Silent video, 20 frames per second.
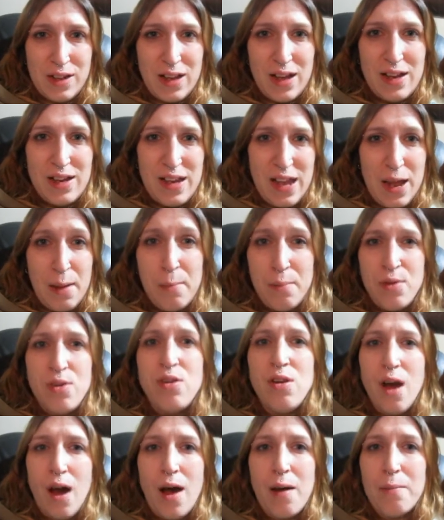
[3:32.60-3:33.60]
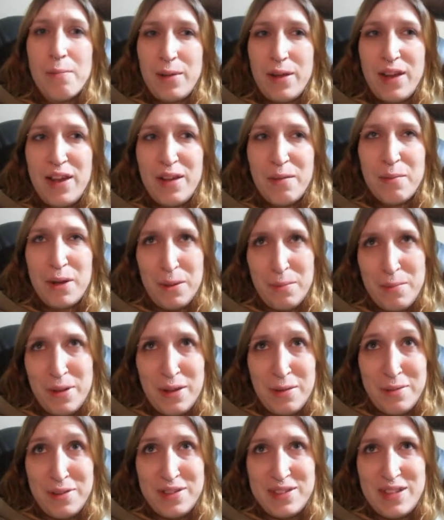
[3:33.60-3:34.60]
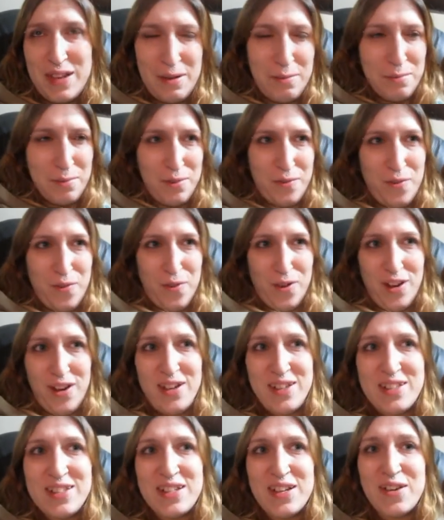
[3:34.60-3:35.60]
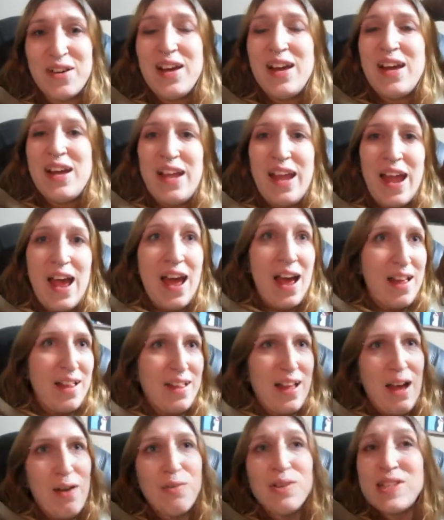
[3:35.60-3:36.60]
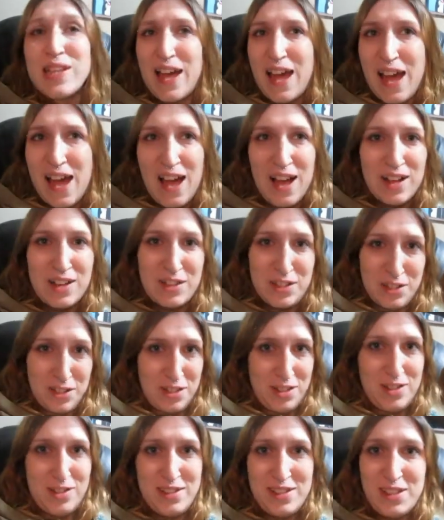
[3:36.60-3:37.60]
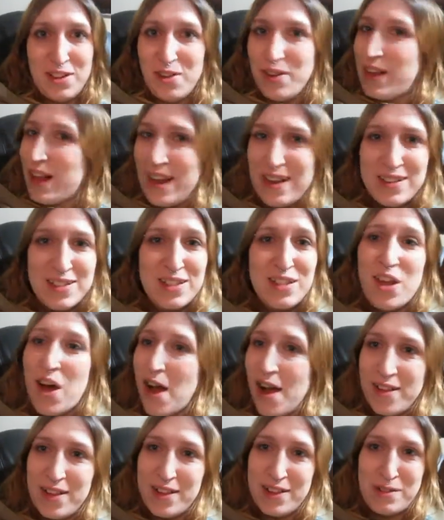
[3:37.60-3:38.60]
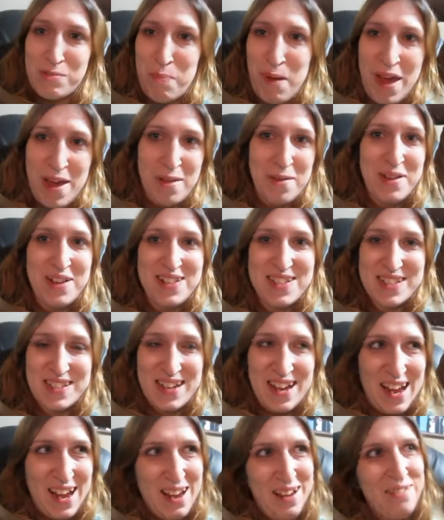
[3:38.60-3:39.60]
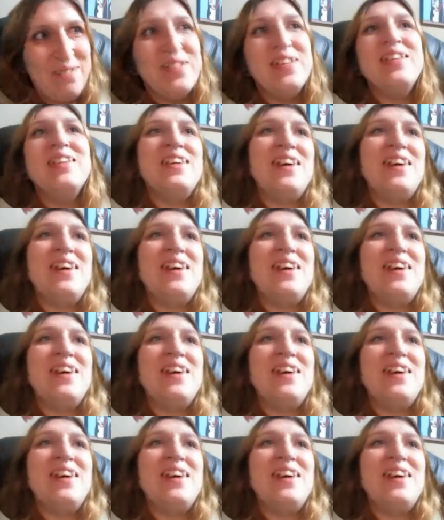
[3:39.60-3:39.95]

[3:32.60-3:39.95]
a name not being my baby's name before. So yeah, that was Axel, so that's not this baby's name.